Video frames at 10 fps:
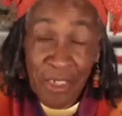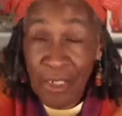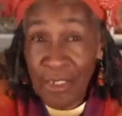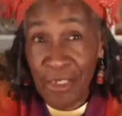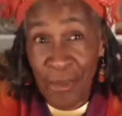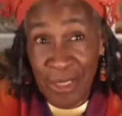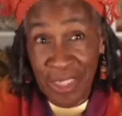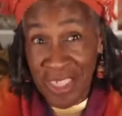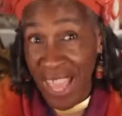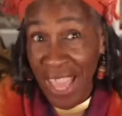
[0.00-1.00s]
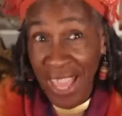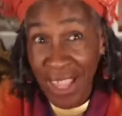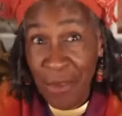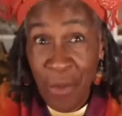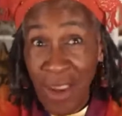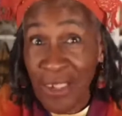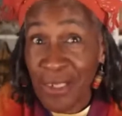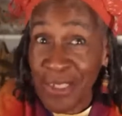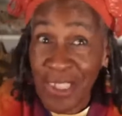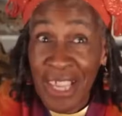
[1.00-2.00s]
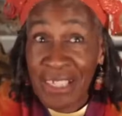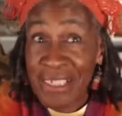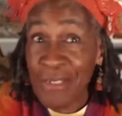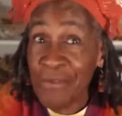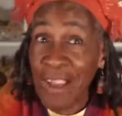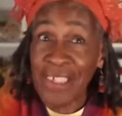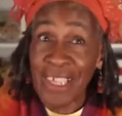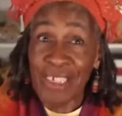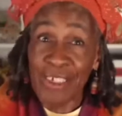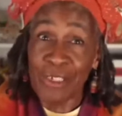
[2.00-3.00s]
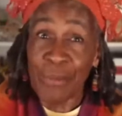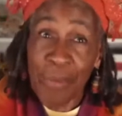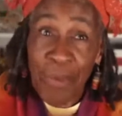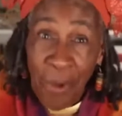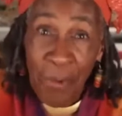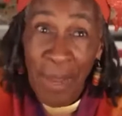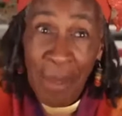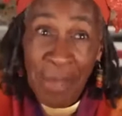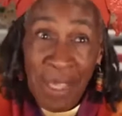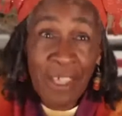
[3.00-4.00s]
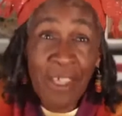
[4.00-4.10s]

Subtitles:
So today, Walker's Legacy Foundation programming